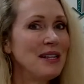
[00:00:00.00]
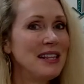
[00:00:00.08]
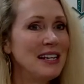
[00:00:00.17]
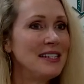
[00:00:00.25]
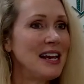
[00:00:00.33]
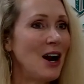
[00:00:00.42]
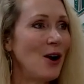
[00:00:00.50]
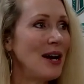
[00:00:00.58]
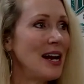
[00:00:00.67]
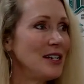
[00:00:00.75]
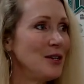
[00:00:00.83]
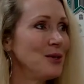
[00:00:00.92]
this
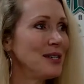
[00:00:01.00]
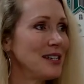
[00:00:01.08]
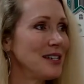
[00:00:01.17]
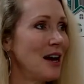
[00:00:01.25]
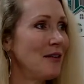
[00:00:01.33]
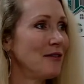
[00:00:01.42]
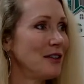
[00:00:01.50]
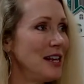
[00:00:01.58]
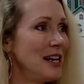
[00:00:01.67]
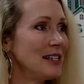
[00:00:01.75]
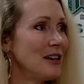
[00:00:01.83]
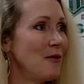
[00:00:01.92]
area used to sell for
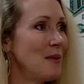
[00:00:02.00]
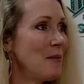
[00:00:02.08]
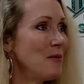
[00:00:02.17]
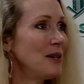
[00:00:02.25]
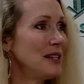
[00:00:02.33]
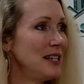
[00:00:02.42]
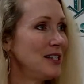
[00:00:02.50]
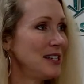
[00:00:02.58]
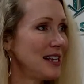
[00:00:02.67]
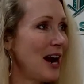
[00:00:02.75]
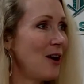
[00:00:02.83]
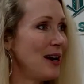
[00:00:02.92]
this. I remember when this
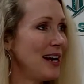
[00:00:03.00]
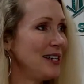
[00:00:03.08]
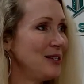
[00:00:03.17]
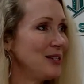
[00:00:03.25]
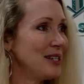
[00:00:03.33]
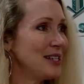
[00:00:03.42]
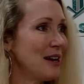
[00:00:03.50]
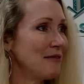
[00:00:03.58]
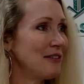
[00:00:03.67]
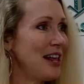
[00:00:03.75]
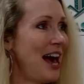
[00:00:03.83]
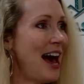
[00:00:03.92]
area used to sell
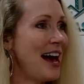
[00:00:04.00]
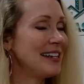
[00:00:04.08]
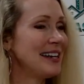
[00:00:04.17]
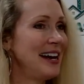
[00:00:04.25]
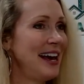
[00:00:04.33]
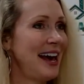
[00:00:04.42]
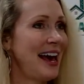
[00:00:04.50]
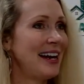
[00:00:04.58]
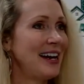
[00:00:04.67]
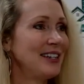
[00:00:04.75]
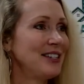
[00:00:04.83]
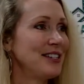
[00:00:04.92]
for that.
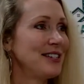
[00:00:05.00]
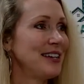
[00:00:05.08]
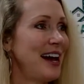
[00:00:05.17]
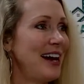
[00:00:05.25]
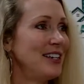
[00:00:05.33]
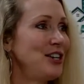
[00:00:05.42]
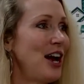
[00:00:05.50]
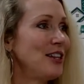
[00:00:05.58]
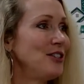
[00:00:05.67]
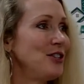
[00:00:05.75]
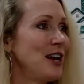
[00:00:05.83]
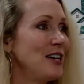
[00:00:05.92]
And I'll just
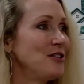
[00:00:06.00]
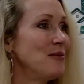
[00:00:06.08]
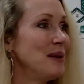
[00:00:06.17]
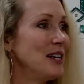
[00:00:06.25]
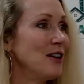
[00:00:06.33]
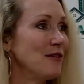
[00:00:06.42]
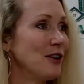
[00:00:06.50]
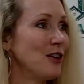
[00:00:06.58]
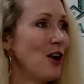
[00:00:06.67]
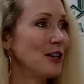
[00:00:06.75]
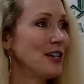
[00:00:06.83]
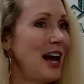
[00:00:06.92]
challenge you guys who have been here for a
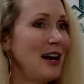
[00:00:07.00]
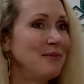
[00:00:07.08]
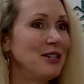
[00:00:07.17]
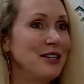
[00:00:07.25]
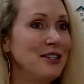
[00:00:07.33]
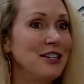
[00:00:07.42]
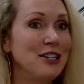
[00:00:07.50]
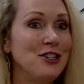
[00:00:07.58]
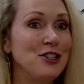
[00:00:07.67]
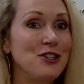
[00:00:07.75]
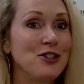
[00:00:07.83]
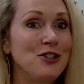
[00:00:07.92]
long time to
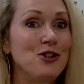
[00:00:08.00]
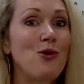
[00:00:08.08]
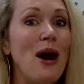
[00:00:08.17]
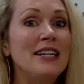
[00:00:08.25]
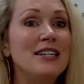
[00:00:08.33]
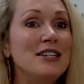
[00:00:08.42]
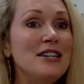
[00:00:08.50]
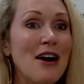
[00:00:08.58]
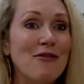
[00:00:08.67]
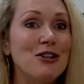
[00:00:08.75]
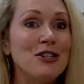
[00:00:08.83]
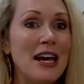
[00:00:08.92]
just try to
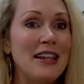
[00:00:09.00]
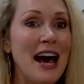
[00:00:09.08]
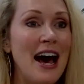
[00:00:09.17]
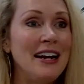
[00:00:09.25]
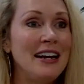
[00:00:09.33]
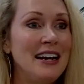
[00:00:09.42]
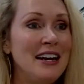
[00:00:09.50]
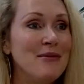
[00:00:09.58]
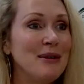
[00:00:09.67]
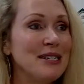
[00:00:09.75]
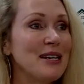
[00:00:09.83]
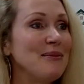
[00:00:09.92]
never say that.
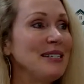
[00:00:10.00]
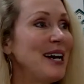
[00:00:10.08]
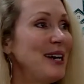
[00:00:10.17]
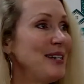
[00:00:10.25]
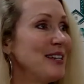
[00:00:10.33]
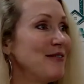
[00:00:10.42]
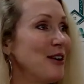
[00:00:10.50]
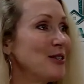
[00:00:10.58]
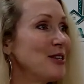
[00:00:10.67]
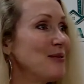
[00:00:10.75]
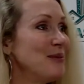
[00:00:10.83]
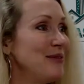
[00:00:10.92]
Because let me tell you, the
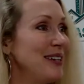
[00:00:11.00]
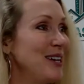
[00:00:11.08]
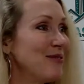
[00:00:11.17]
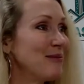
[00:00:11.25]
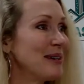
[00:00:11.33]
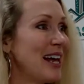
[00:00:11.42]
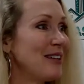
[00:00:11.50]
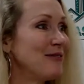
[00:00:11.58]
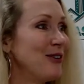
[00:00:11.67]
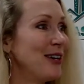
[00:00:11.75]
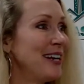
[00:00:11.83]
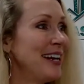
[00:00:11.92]
folks that are moving here from
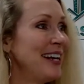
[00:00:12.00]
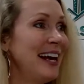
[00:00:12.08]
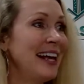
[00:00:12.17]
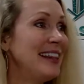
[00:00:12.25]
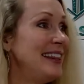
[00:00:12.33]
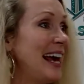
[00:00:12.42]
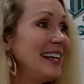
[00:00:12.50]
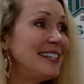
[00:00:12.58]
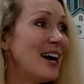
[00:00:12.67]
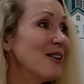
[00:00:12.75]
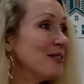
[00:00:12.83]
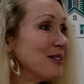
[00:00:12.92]
California, they
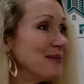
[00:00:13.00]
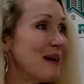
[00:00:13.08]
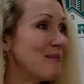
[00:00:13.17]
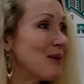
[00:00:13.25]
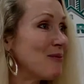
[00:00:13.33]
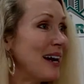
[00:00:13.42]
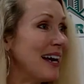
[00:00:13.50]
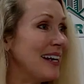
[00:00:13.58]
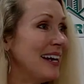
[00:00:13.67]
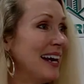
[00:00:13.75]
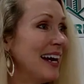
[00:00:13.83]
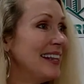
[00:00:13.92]
don't remember
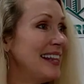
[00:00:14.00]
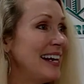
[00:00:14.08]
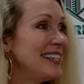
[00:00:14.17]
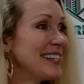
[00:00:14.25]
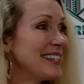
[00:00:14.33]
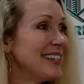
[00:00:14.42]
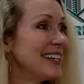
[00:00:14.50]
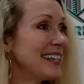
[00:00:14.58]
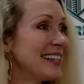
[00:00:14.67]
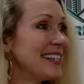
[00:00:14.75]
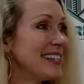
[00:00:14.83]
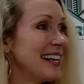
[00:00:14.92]
when. They just look
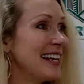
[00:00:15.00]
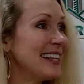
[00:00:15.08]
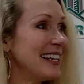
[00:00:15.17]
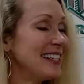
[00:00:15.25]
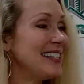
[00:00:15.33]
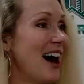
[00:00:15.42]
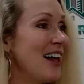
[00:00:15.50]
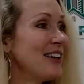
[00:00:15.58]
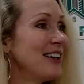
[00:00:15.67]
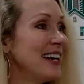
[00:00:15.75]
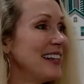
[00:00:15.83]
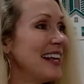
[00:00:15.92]
at the
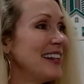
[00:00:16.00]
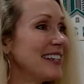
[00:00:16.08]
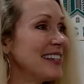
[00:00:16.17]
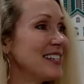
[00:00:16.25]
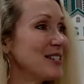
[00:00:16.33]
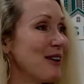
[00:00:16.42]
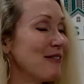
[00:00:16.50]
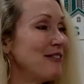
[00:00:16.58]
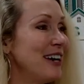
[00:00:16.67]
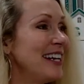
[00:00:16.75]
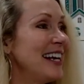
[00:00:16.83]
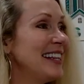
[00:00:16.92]
dollar, and they look at the square
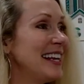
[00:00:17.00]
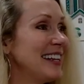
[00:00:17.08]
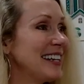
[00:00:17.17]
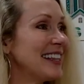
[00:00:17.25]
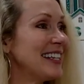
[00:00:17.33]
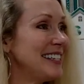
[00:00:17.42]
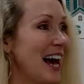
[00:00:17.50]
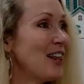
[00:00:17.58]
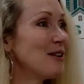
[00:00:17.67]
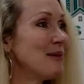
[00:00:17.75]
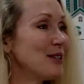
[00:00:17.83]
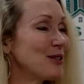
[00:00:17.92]
foot, and they look at the
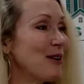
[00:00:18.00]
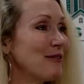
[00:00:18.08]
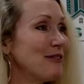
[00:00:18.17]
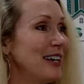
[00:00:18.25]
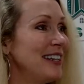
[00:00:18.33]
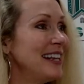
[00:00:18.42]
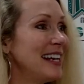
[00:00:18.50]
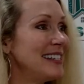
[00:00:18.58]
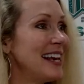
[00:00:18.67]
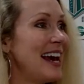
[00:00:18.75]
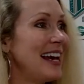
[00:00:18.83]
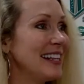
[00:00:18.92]
dollar per square foot, and they
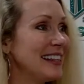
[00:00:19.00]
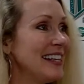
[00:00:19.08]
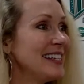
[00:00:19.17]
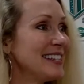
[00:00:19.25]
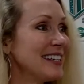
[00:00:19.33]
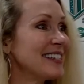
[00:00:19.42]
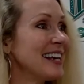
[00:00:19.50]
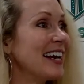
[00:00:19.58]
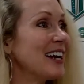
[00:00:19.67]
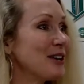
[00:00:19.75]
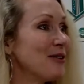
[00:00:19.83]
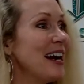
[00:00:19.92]
say, this looks like
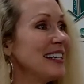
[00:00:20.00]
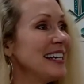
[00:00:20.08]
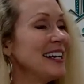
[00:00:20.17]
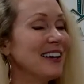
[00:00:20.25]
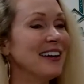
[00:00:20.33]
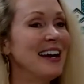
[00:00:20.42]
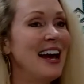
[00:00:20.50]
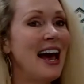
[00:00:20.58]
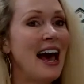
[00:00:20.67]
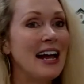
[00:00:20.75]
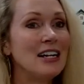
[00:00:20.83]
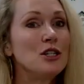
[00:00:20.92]
a great deal.
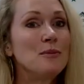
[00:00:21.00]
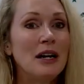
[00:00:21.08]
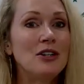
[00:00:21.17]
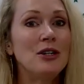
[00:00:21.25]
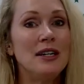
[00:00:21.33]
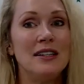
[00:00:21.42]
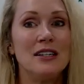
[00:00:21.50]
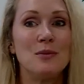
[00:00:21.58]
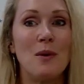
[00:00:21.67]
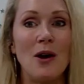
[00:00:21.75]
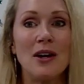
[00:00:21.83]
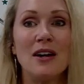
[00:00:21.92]
And especially in this
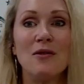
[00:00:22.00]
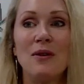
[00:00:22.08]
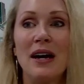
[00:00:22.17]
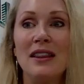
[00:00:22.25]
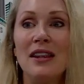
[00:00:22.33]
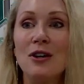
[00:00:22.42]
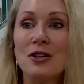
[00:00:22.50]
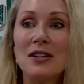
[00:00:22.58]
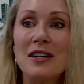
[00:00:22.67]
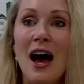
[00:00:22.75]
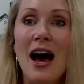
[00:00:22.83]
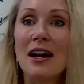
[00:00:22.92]
market when there's
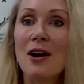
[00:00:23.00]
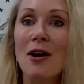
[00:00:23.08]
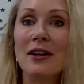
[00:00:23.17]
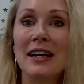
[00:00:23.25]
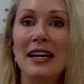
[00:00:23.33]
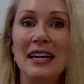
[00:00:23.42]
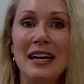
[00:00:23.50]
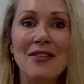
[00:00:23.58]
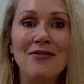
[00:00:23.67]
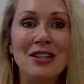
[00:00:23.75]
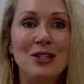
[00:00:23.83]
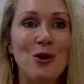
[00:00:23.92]
not hardly any
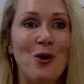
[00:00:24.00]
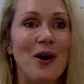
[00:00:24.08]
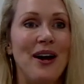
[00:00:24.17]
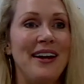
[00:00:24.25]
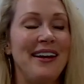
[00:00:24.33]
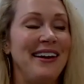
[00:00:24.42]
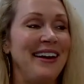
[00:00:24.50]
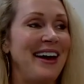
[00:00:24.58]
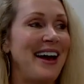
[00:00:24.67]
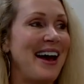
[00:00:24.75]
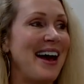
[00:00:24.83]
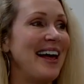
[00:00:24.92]
inventory,
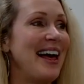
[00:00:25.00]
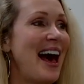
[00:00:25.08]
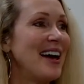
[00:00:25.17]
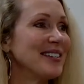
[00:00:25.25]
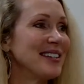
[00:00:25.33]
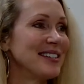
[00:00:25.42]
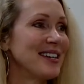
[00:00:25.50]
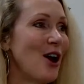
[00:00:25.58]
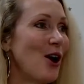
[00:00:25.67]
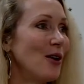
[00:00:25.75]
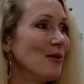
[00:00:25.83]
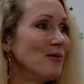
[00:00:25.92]
houses
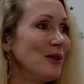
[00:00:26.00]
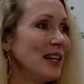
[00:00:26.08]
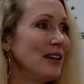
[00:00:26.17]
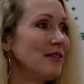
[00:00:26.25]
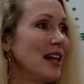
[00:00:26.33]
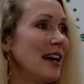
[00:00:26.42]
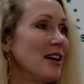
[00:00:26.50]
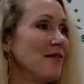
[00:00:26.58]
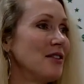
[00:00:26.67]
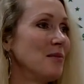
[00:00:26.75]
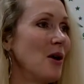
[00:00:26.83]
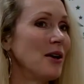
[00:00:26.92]
are really flying
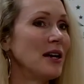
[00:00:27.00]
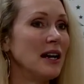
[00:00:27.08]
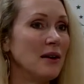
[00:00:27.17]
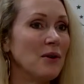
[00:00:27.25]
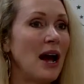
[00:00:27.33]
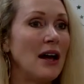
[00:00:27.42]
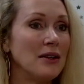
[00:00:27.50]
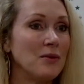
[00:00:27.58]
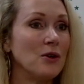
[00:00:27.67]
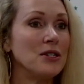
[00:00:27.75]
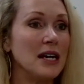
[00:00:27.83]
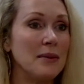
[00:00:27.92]
off the market, and
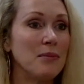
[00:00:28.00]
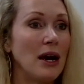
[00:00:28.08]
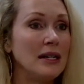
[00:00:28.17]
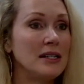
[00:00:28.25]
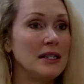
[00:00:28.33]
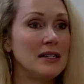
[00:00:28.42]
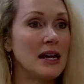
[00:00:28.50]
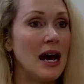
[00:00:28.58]
we're seeing prices